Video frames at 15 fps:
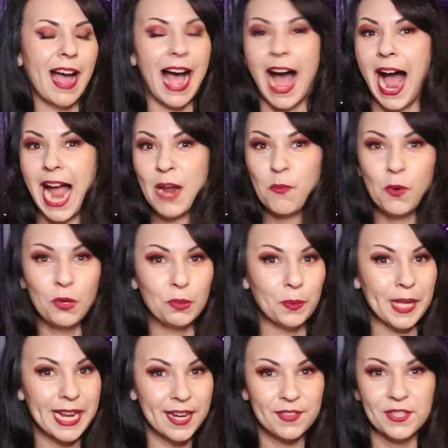I will
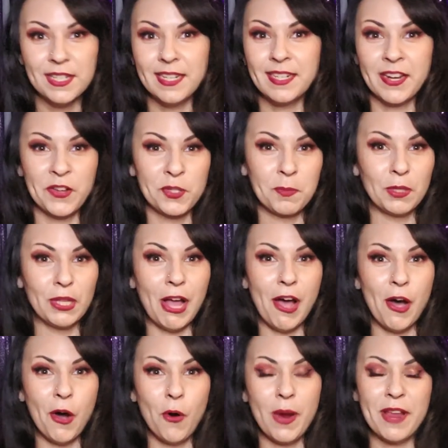link the details
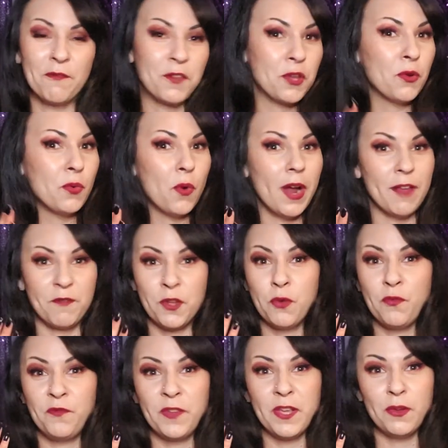below. If you
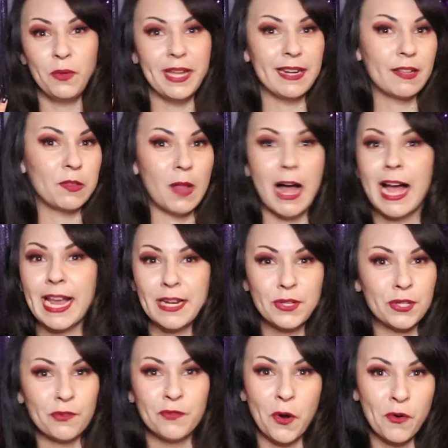feel inclined
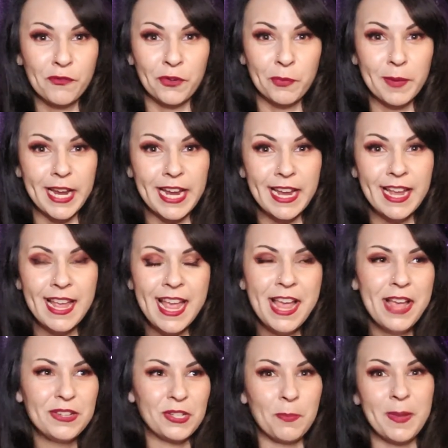to vote for me
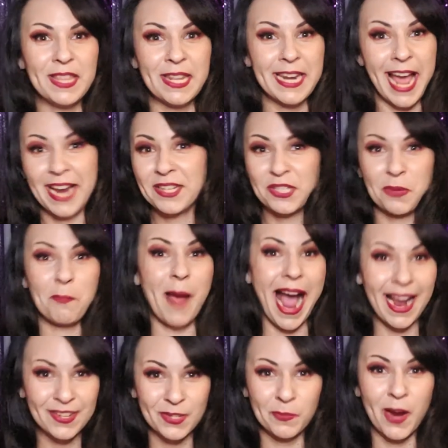to be the next
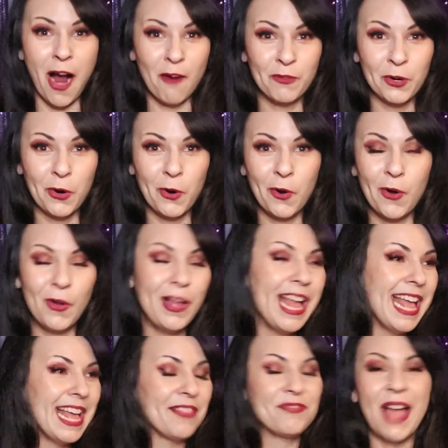Maxim cover girl,
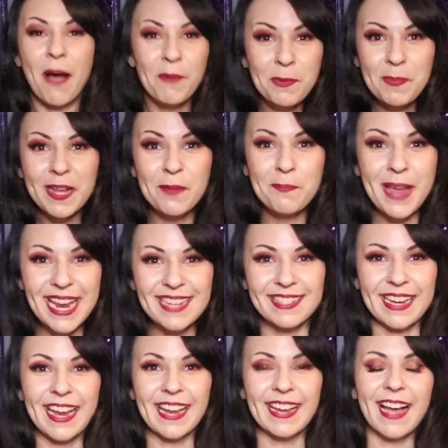that would be
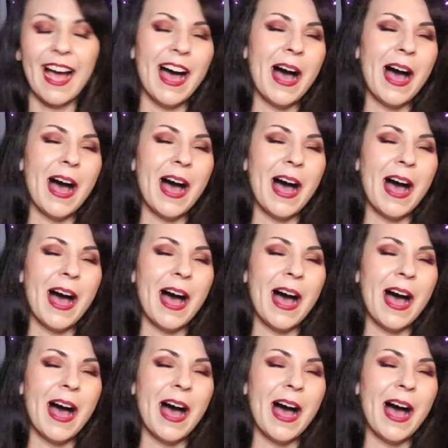amazing.